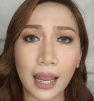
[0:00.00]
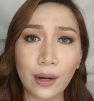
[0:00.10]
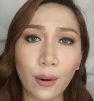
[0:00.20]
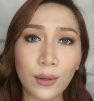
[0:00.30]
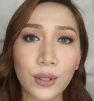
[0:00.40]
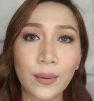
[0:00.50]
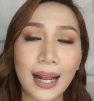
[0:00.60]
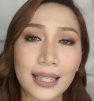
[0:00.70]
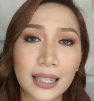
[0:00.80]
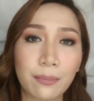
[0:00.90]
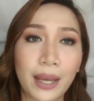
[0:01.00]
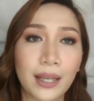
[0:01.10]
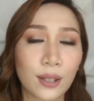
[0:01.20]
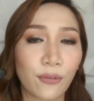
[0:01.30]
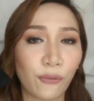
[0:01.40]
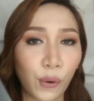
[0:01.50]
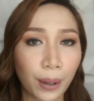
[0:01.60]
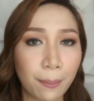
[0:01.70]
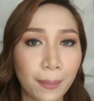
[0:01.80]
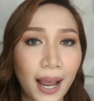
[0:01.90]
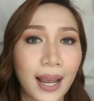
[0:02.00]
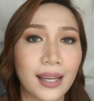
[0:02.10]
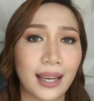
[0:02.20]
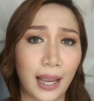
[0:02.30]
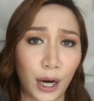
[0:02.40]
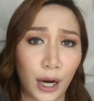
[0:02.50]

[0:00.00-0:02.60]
and also as the base for my